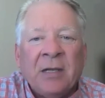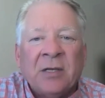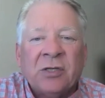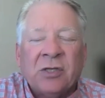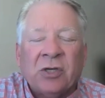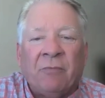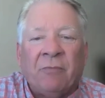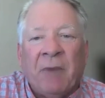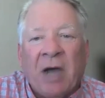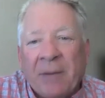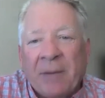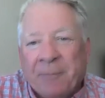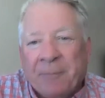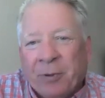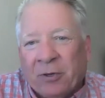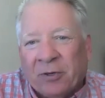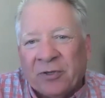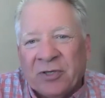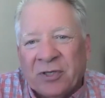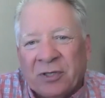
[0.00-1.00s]
So my
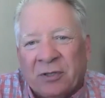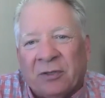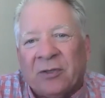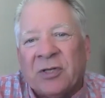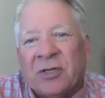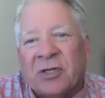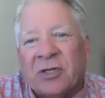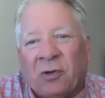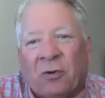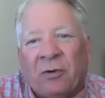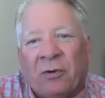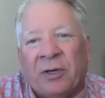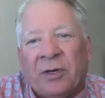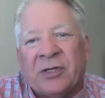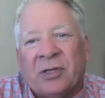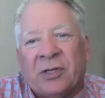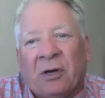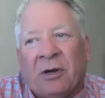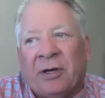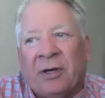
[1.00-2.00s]
personal
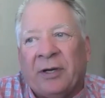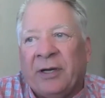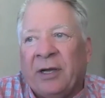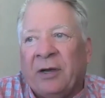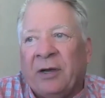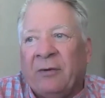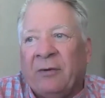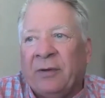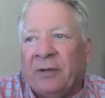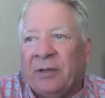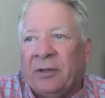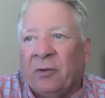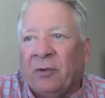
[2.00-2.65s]
story started out